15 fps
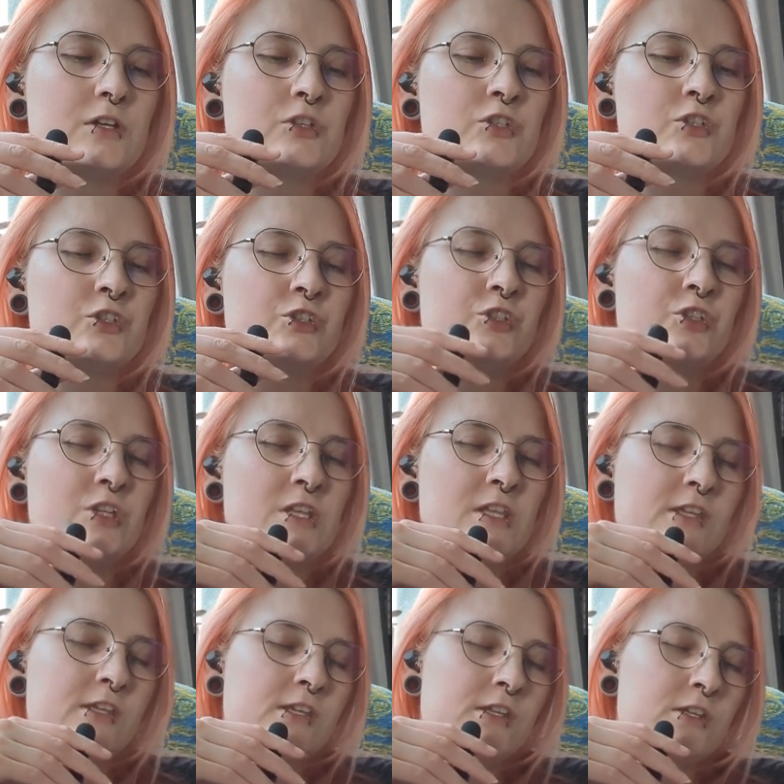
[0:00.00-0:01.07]

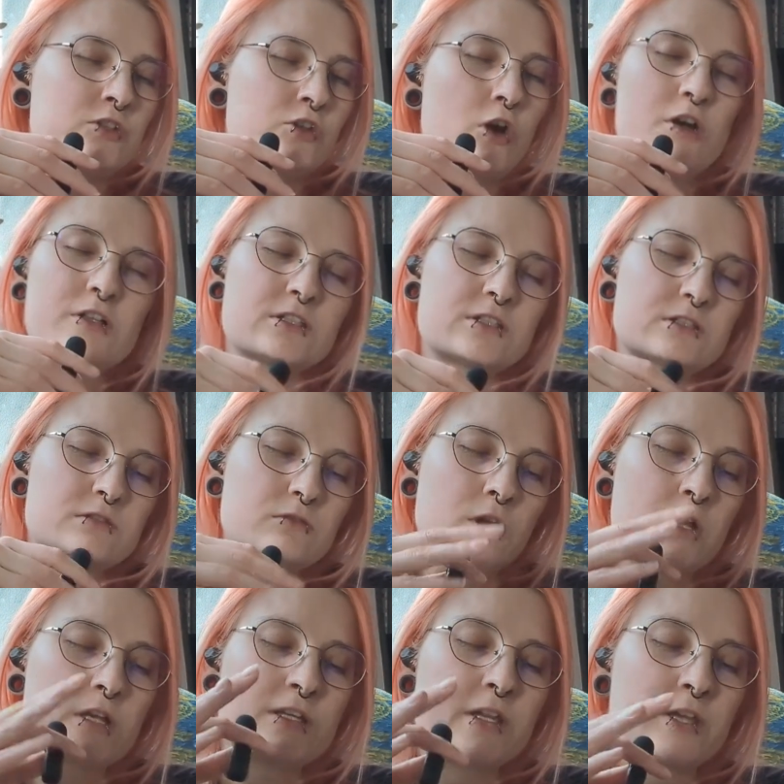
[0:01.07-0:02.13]
she talks,
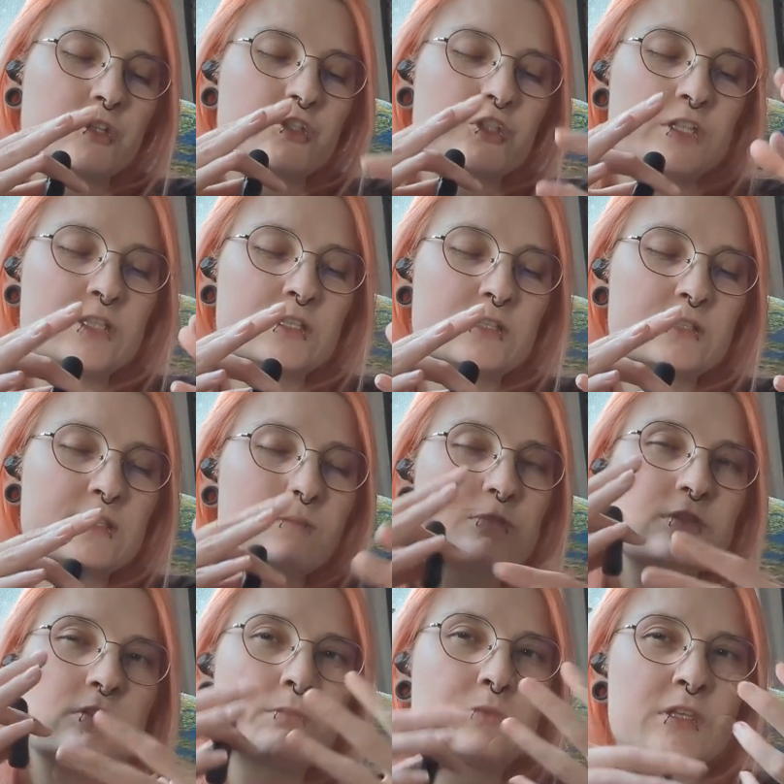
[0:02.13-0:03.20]
or like she
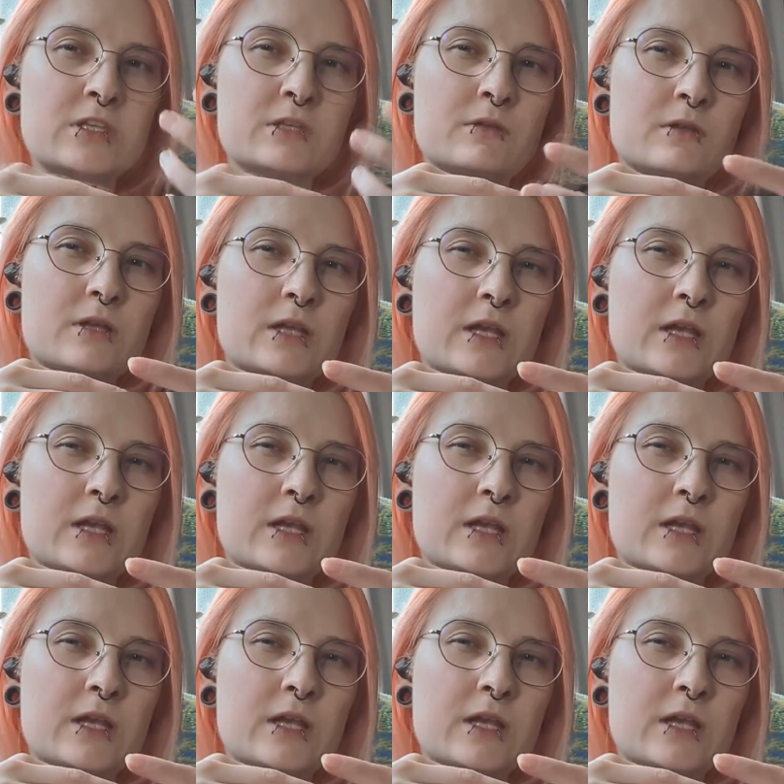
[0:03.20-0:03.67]
seems to be